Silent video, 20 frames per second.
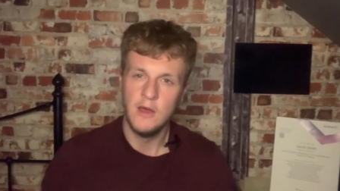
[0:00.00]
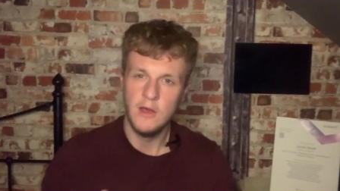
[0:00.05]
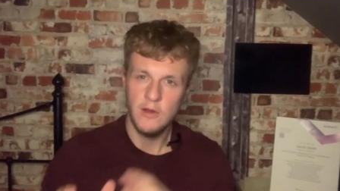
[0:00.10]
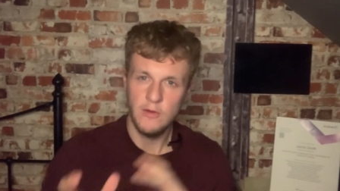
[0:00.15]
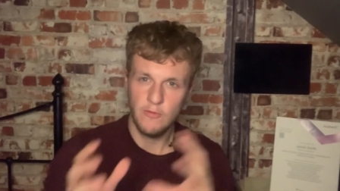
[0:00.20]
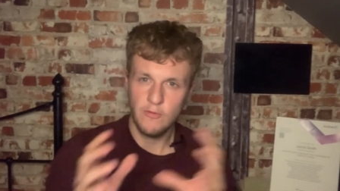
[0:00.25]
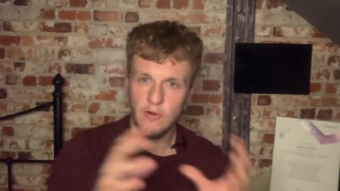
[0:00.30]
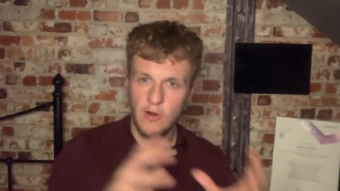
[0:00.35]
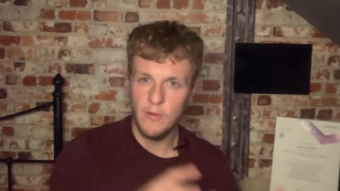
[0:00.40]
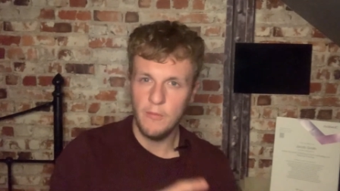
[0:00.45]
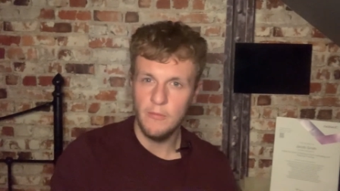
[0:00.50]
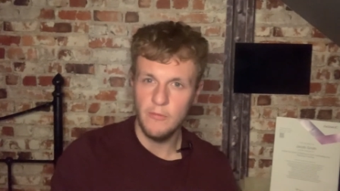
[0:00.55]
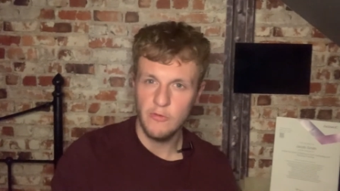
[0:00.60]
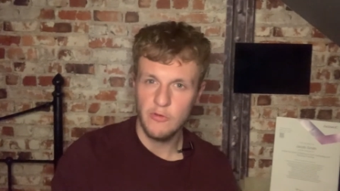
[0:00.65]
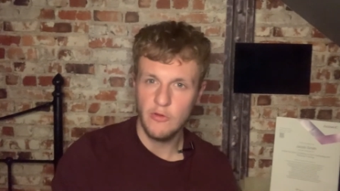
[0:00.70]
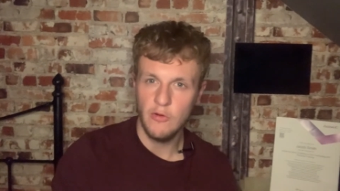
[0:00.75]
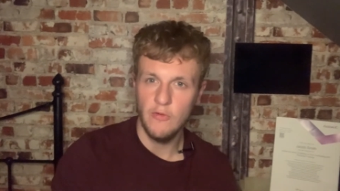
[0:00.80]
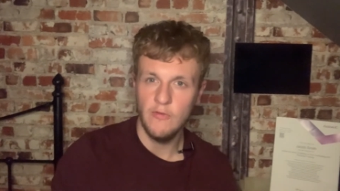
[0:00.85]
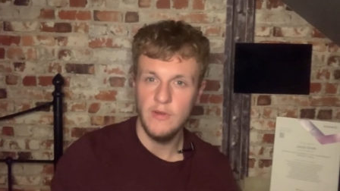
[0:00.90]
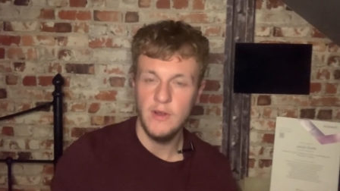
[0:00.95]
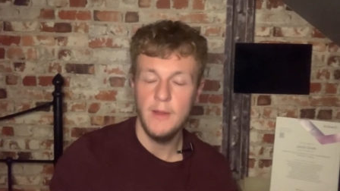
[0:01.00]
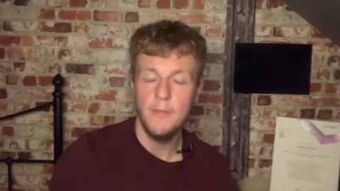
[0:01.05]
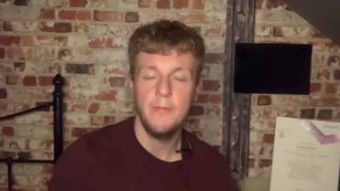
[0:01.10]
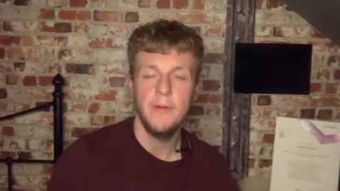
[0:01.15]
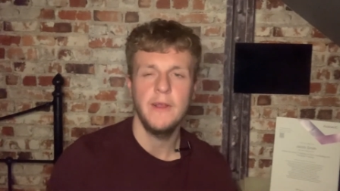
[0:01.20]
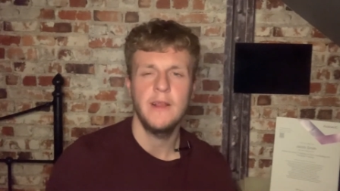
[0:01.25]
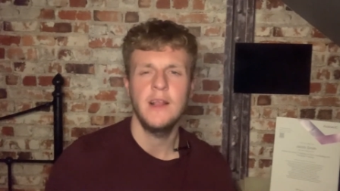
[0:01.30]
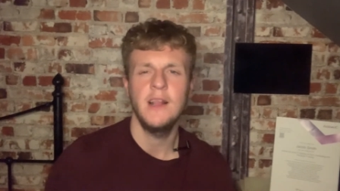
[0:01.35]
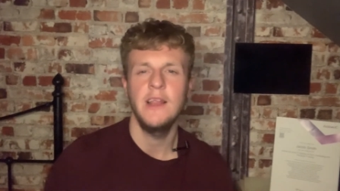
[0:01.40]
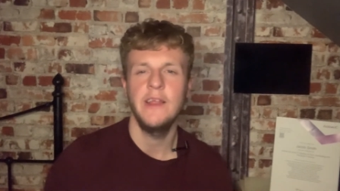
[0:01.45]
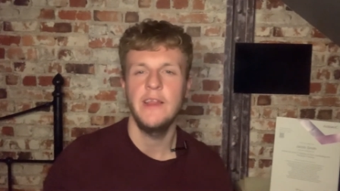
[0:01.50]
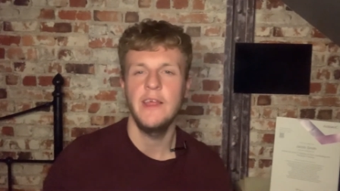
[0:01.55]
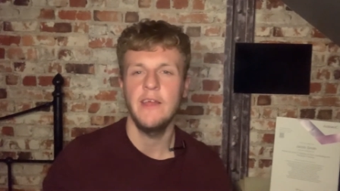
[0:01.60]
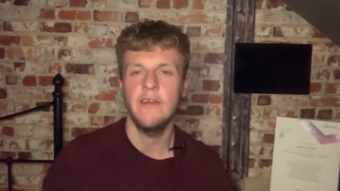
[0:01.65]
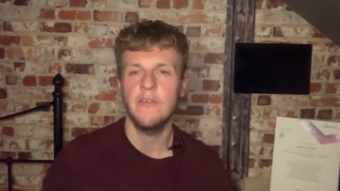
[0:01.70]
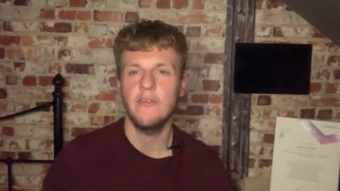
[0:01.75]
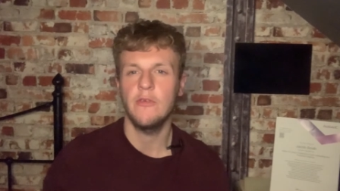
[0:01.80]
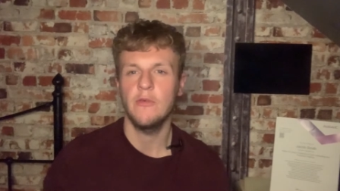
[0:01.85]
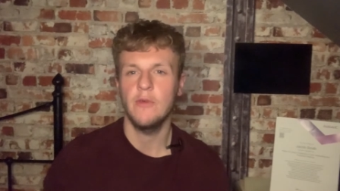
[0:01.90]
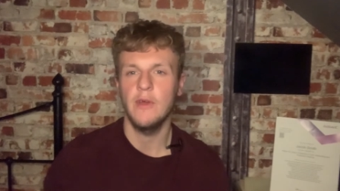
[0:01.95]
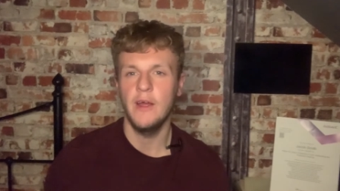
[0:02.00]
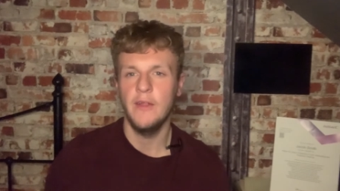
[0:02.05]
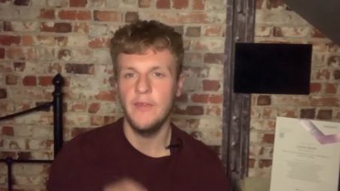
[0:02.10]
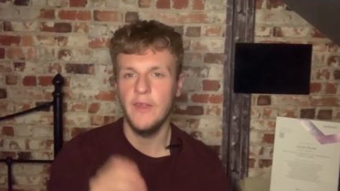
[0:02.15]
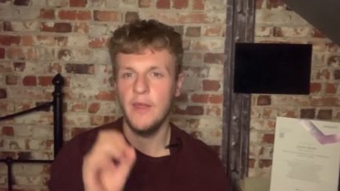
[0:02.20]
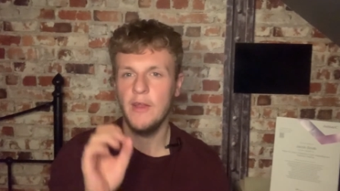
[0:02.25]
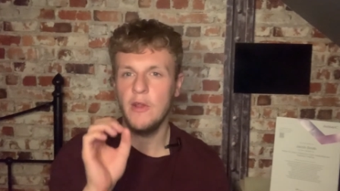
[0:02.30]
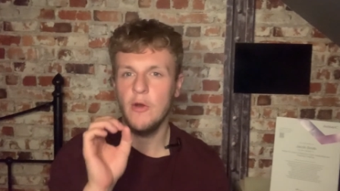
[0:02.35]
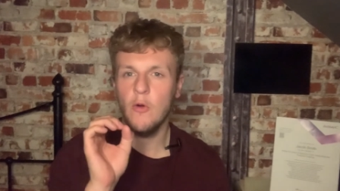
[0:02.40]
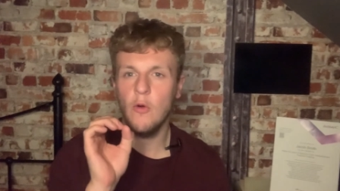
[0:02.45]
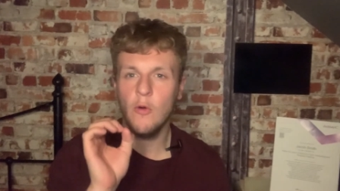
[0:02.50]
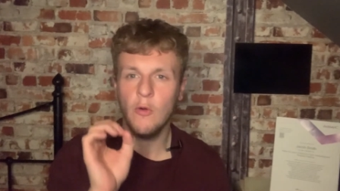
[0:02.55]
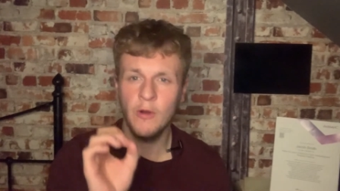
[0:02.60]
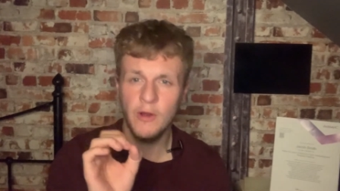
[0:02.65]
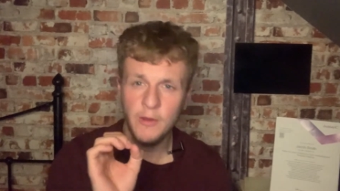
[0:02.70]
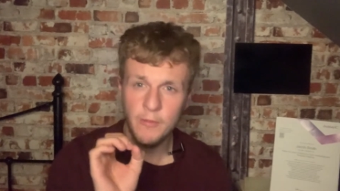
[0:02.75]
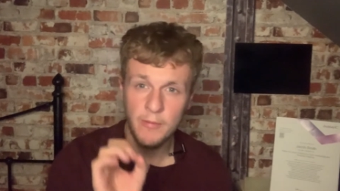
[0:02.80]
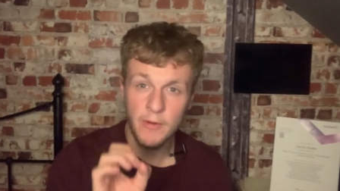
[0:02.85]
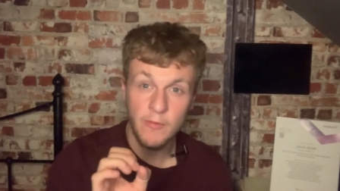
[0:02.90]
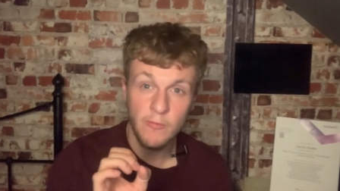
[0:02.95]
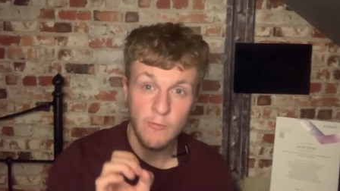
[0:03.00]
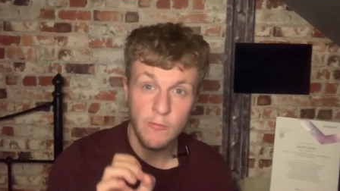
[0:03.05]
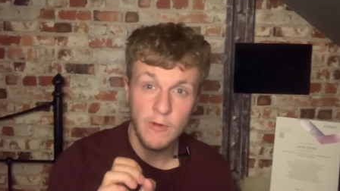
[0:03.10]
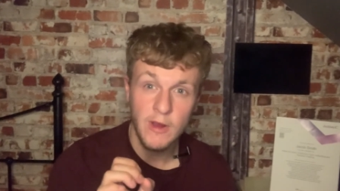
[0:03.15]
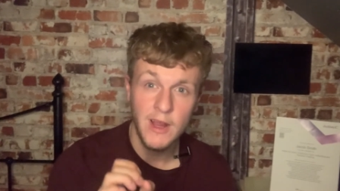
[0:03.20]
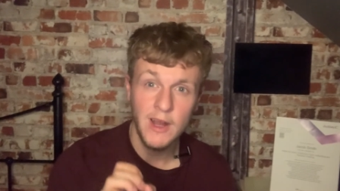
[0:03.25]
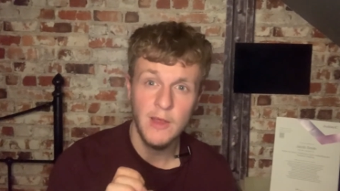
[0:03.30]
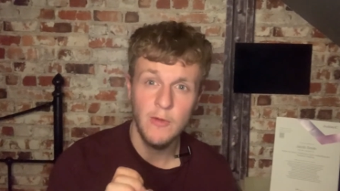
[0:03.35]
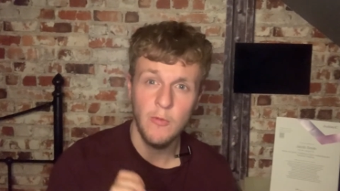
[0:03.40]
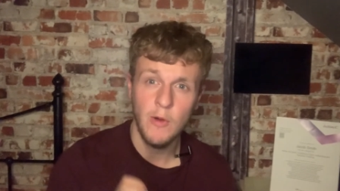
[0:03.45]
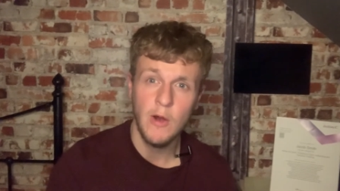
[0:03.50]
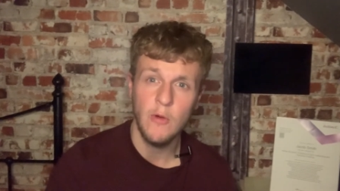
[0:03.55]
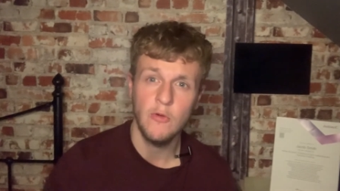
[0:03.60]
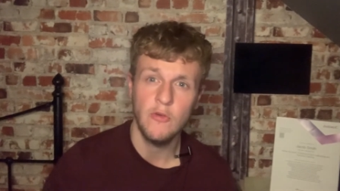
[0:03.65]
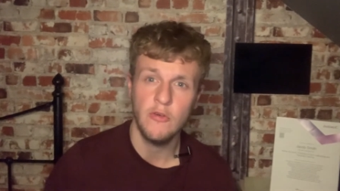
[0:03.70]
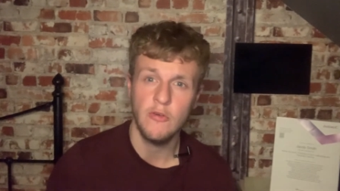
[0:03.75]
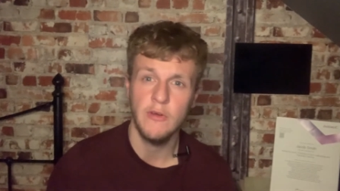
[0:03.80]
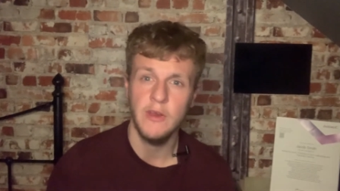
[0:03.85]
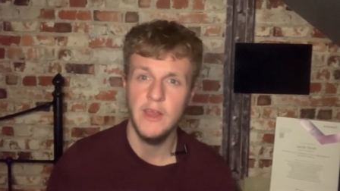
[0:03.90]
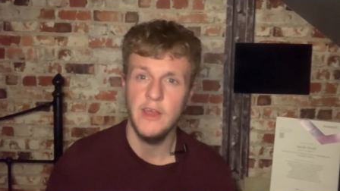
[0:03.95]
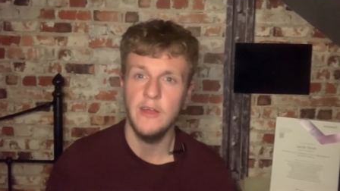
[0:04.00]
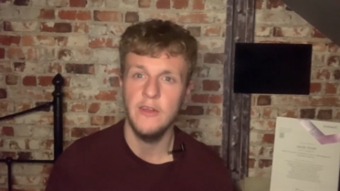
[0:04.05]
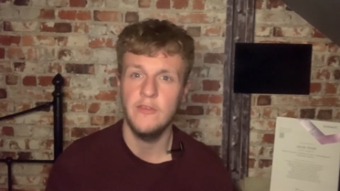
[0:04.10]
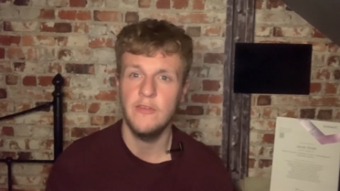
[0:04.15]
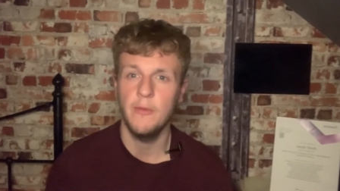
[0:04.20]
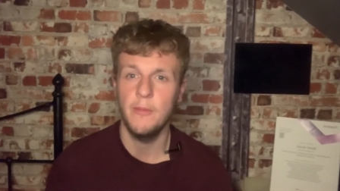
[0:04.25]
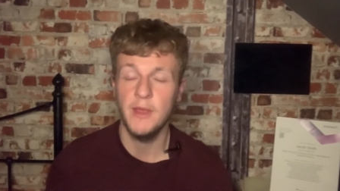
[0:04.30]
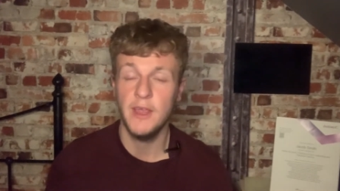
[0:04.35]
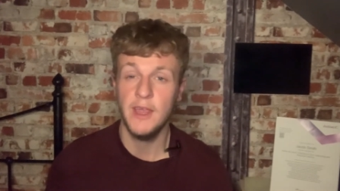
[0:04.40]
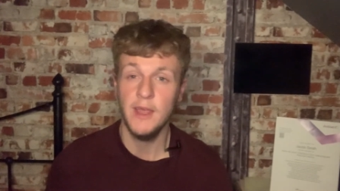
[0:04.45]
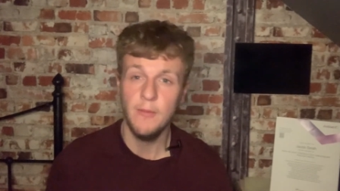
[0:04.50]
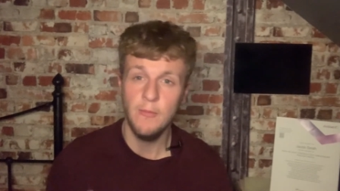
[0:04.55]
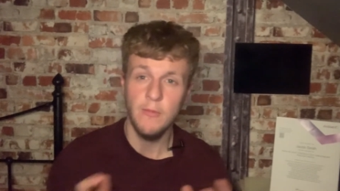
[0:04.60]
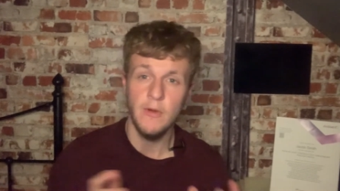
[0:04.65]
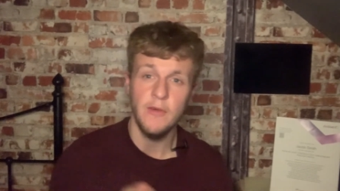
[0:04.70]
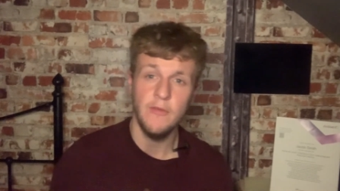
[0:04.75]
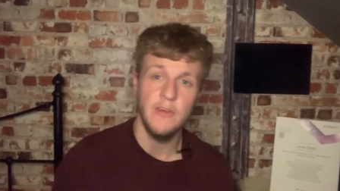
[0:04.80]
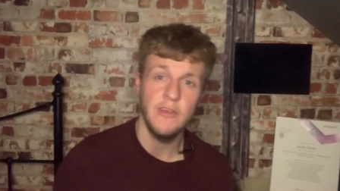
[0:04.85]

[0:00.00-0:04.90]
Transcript: from sort of lipid clinics and they'd already been really well treated to begin with.